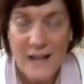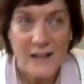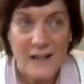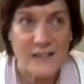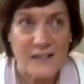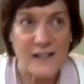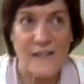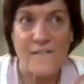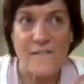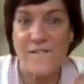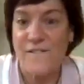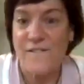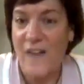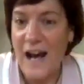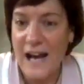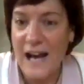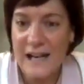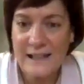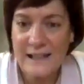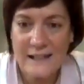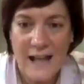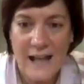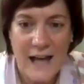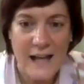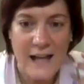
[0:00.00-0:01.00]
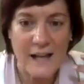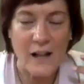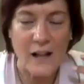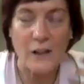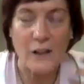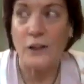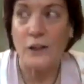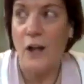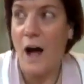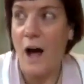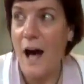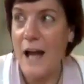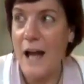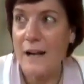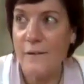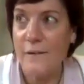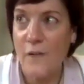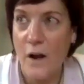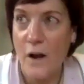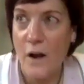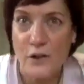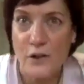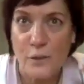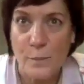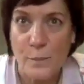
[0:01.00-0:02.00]
Because I find that a lot
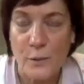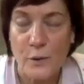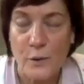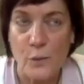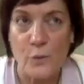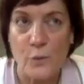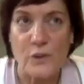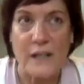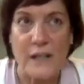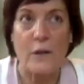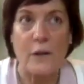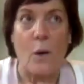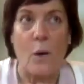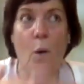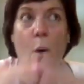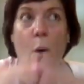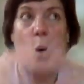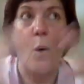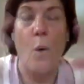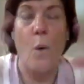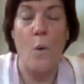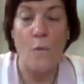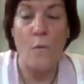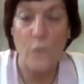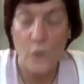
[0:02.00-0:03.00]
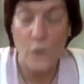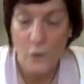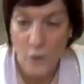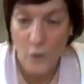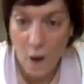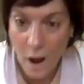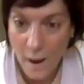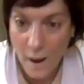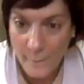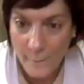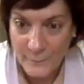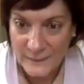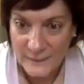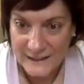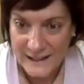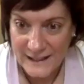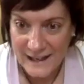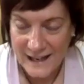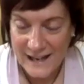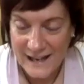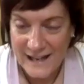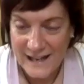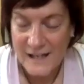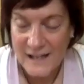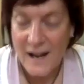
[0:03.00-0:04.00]
of entrepreneurs like
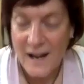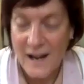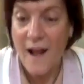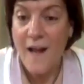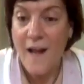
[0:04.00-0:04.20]
overcomplicate